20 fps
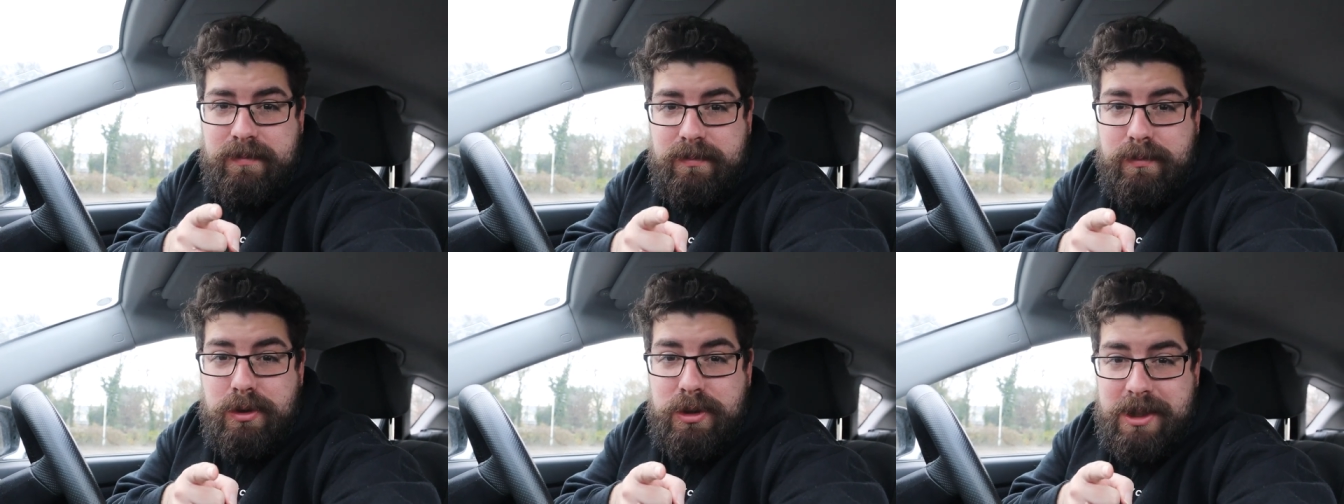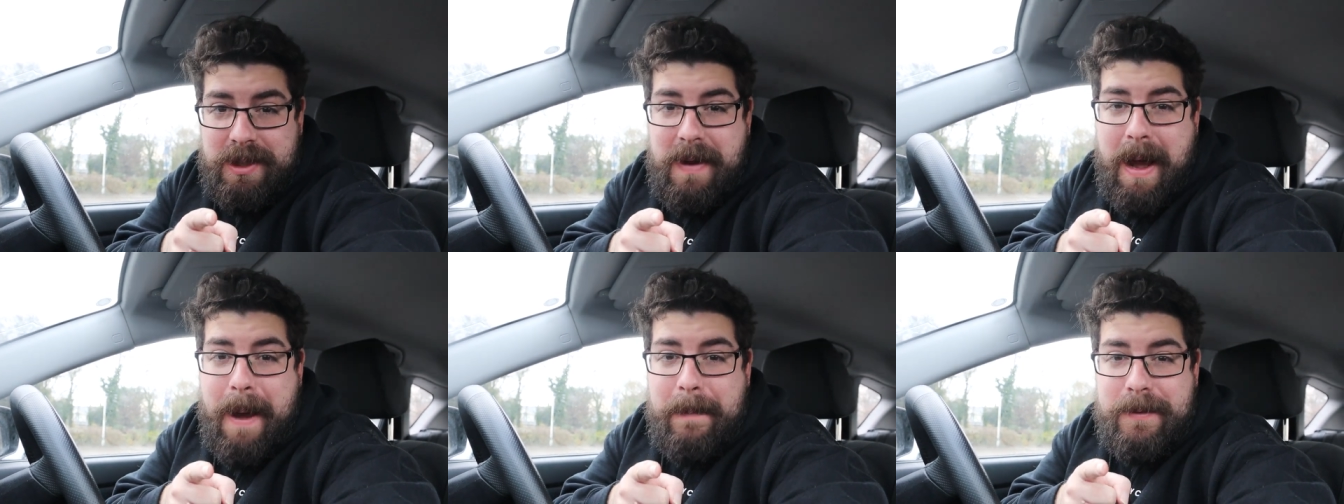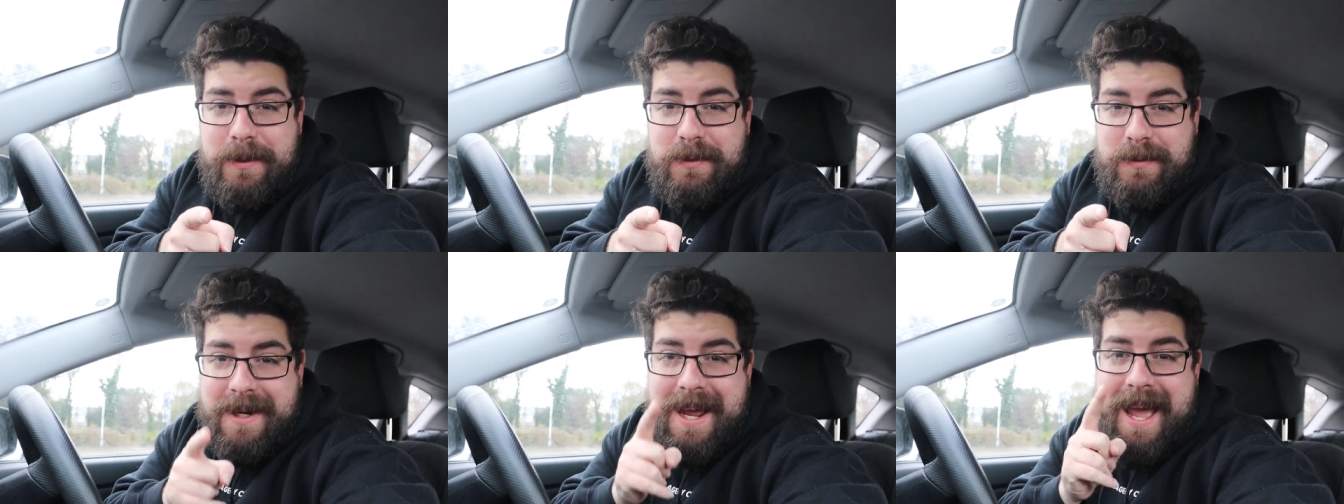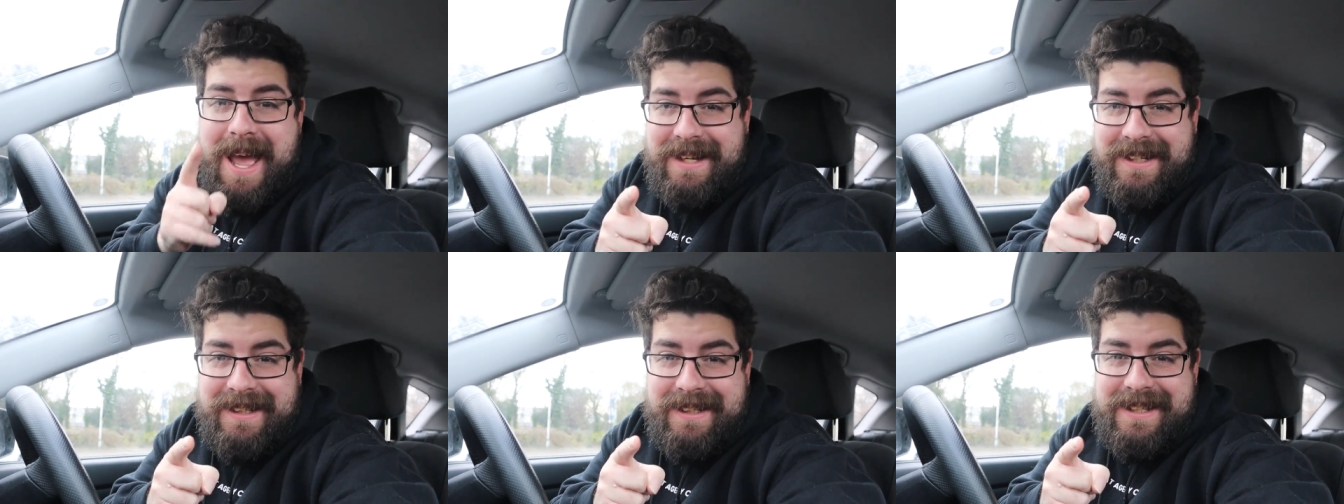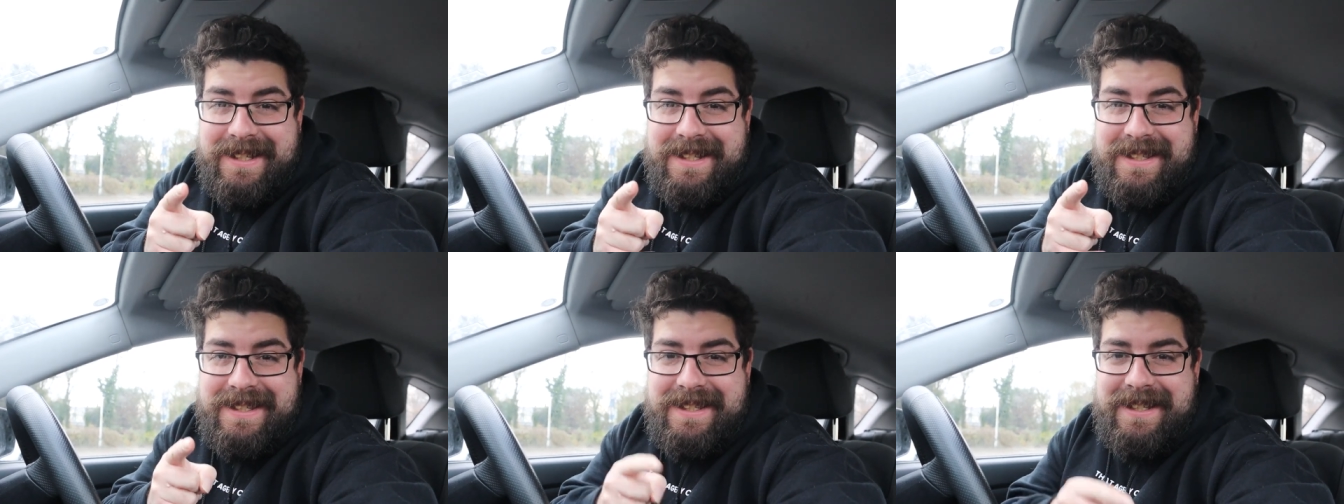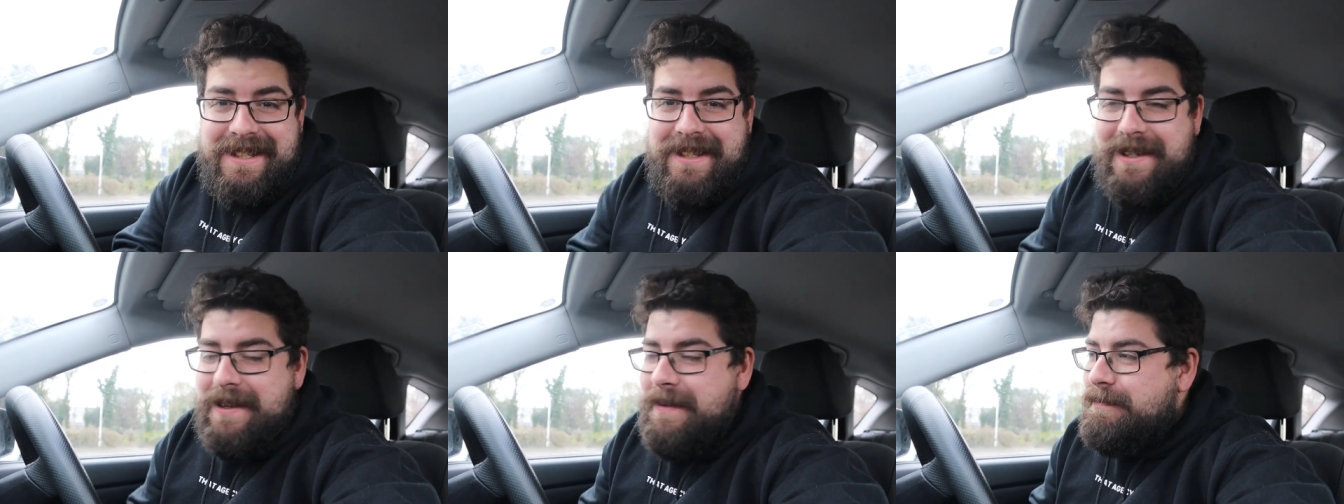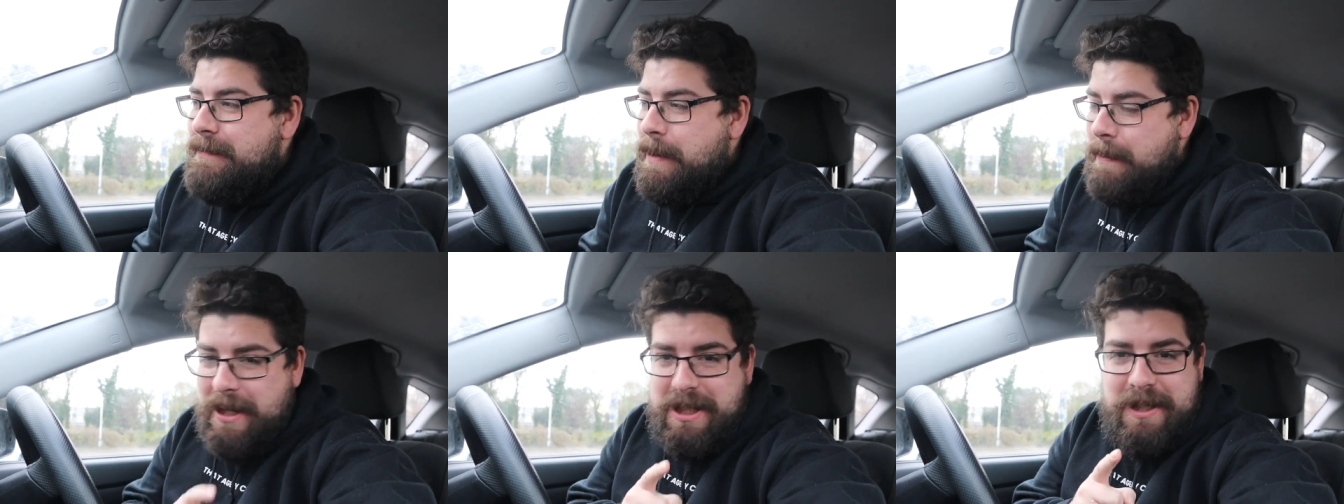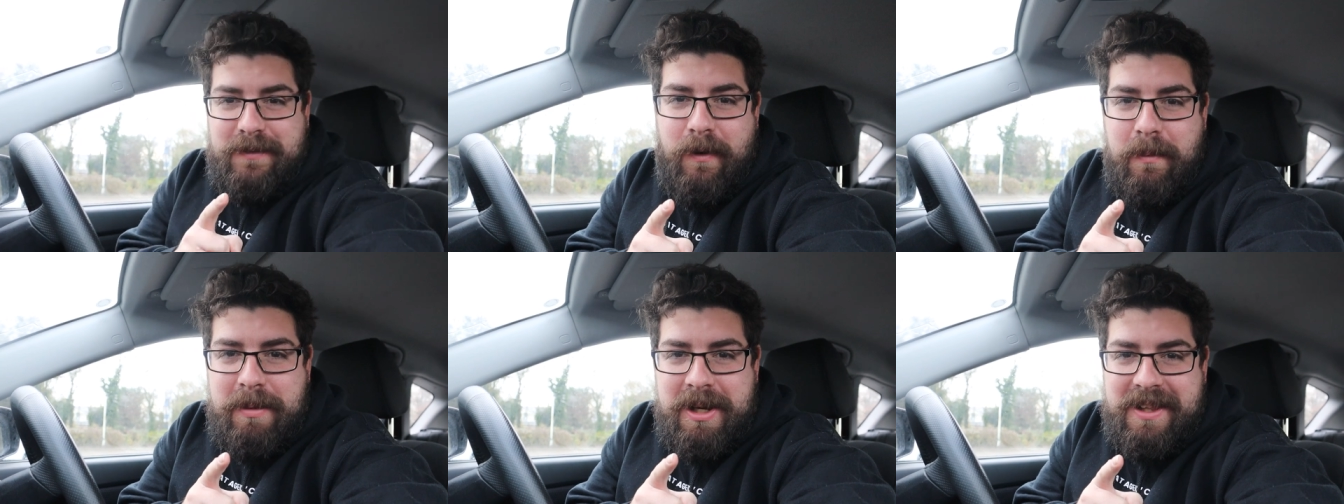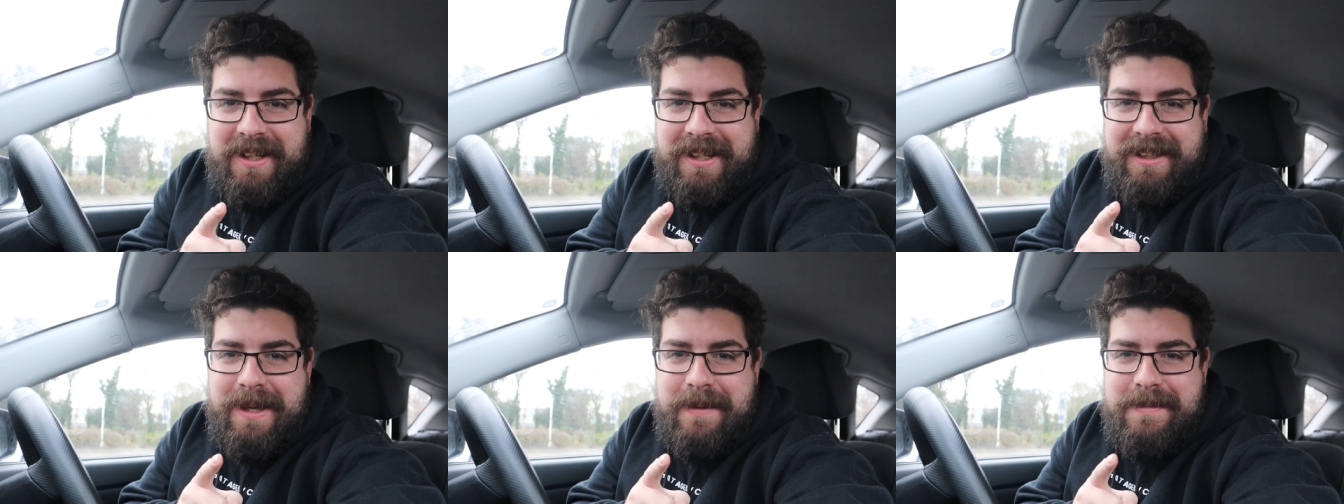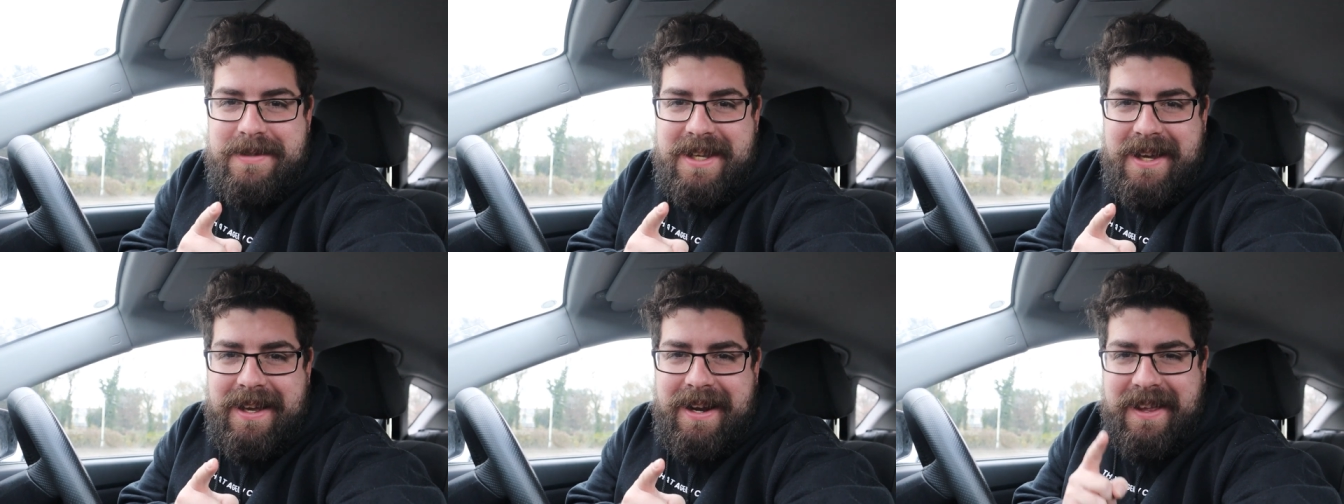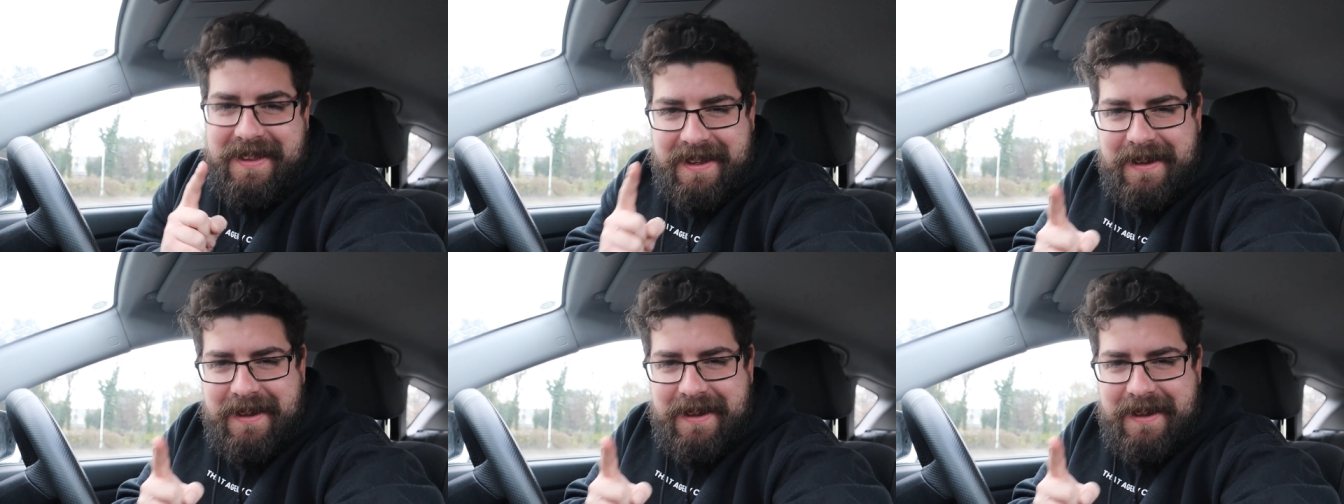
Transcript: We'll see what happens when I edit this. Maybe I should film another clip saying I